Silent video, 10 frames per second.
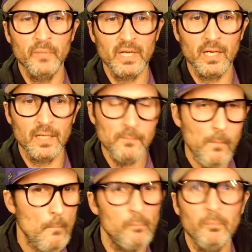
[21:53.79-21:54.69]

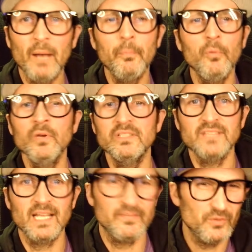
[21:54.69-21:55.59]
But my point
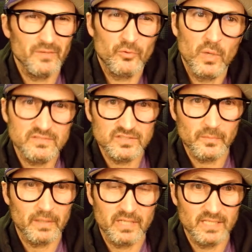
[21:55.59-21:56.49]
is that if you have
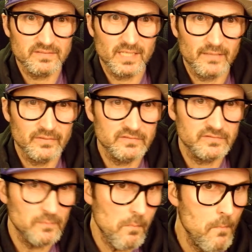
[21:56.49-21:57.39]
questions about Case and
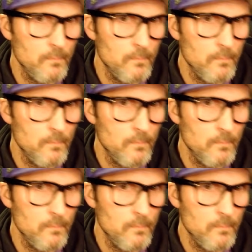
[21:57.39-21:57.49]
Evans,